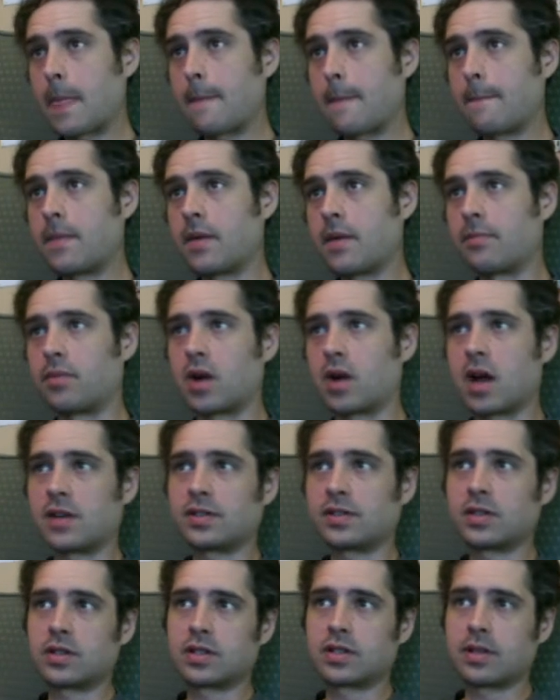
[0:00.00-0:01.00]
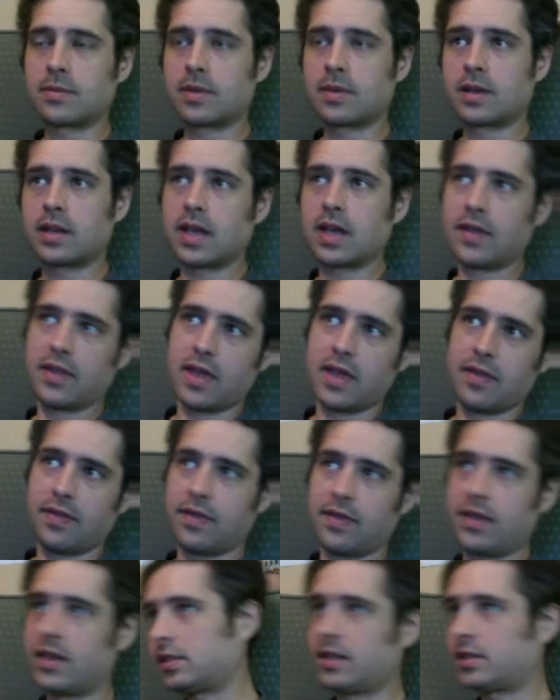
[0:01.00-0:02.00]
the browser or something? And then
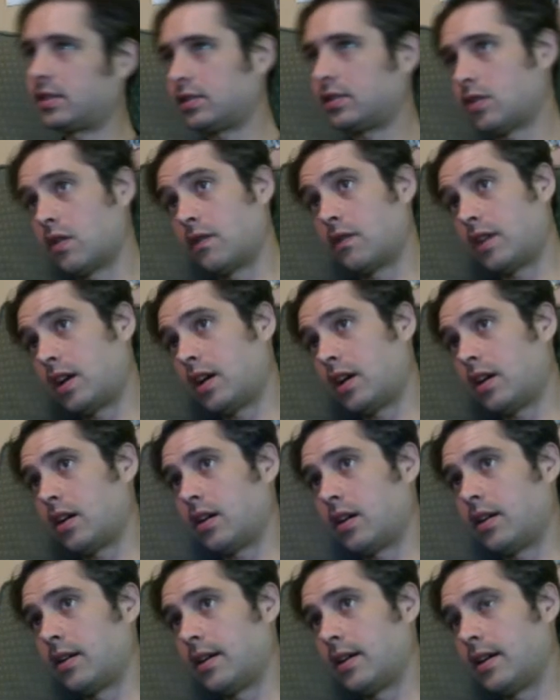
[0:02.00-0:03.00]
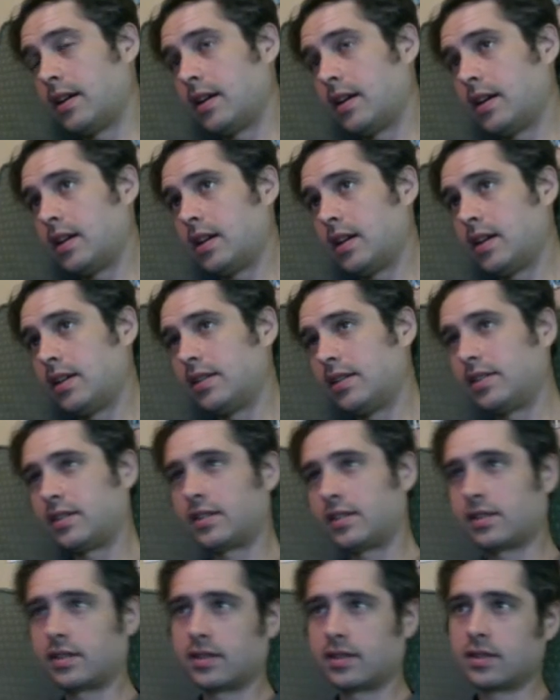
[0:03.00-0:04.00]
this over here
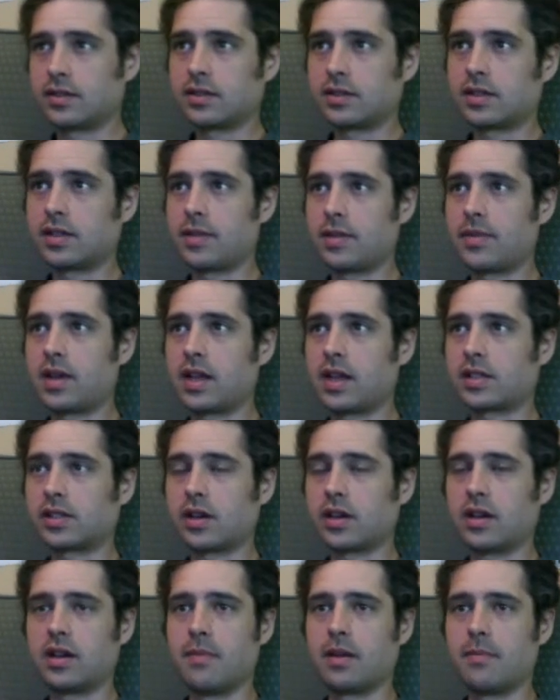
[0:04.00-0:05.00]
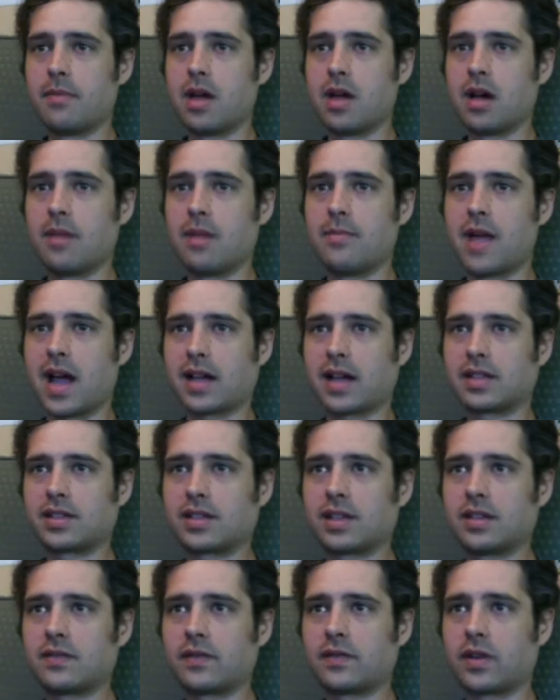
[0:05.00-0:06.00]
is something I saw in a
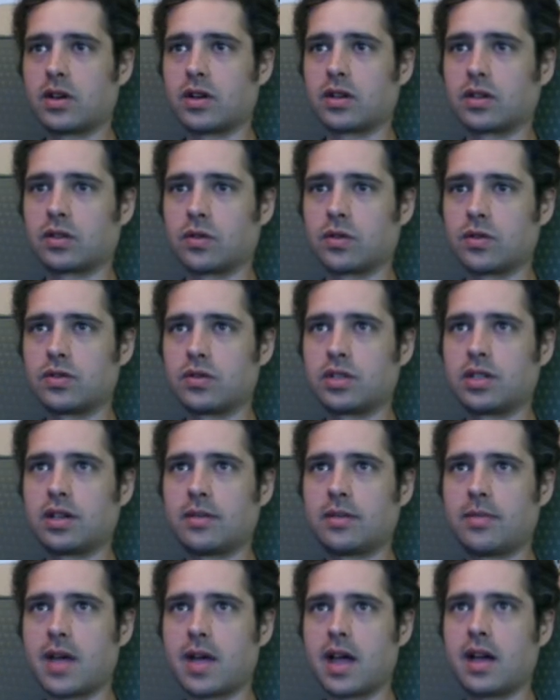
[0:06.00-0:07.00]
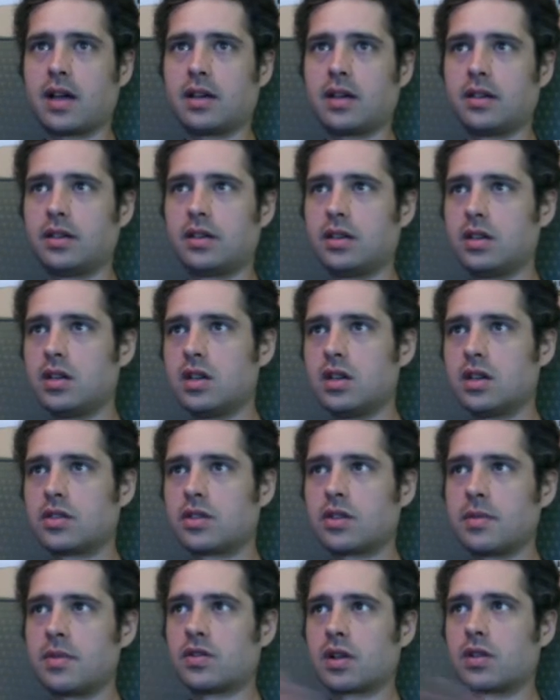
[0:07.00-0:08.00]
magazine for a cruise ship ad. So
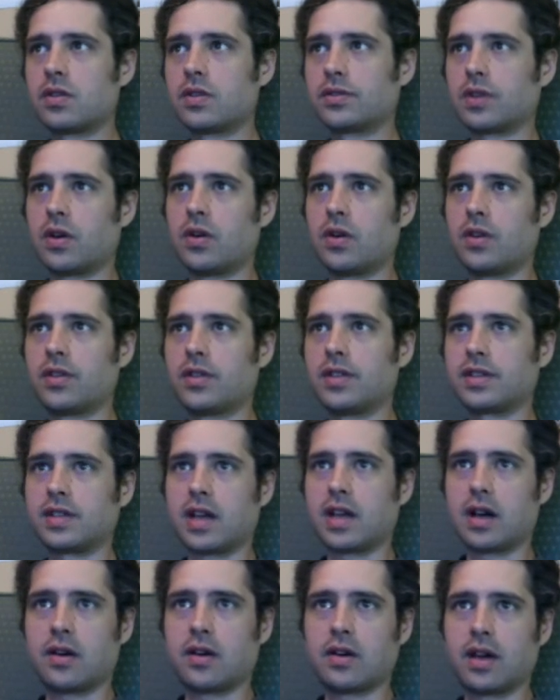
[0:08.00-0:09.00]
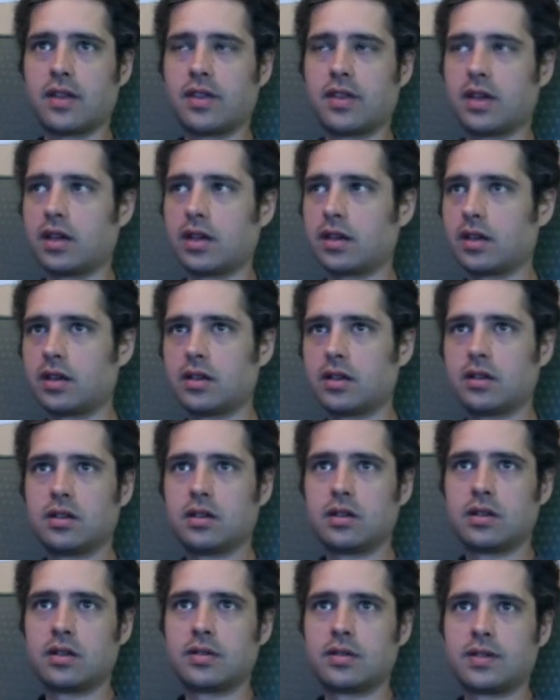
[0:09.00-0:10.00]
I'm going to close all this out, I think.
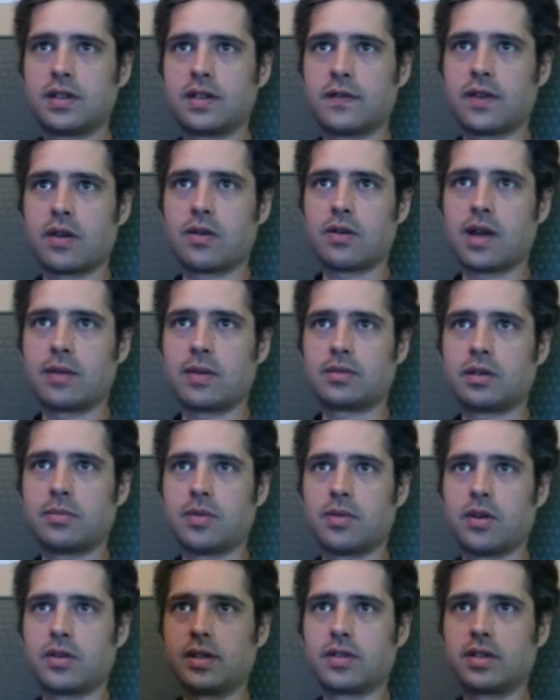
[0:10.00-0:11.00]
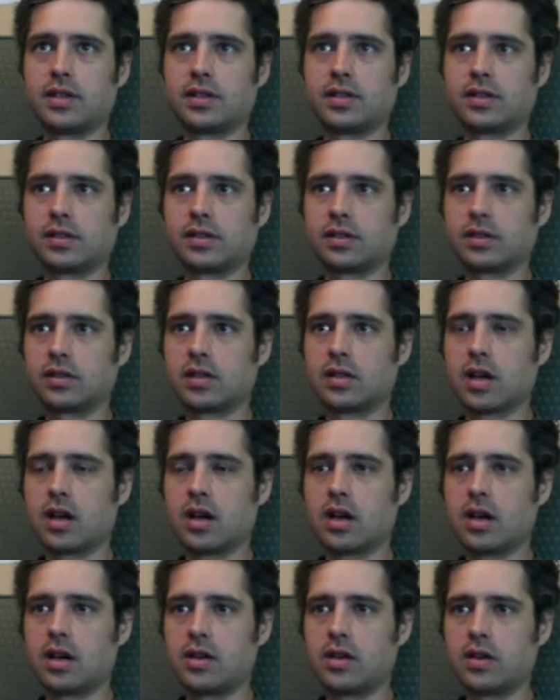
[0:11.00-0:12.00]
See if I wrapped up all these
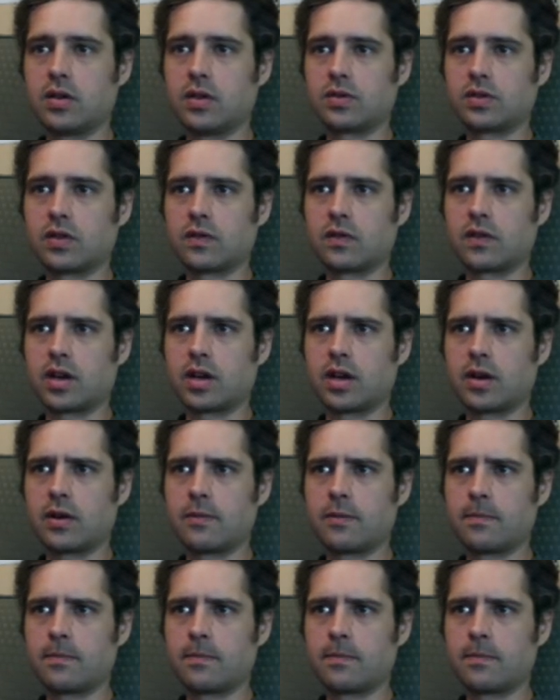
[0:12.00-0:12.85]
notes over here.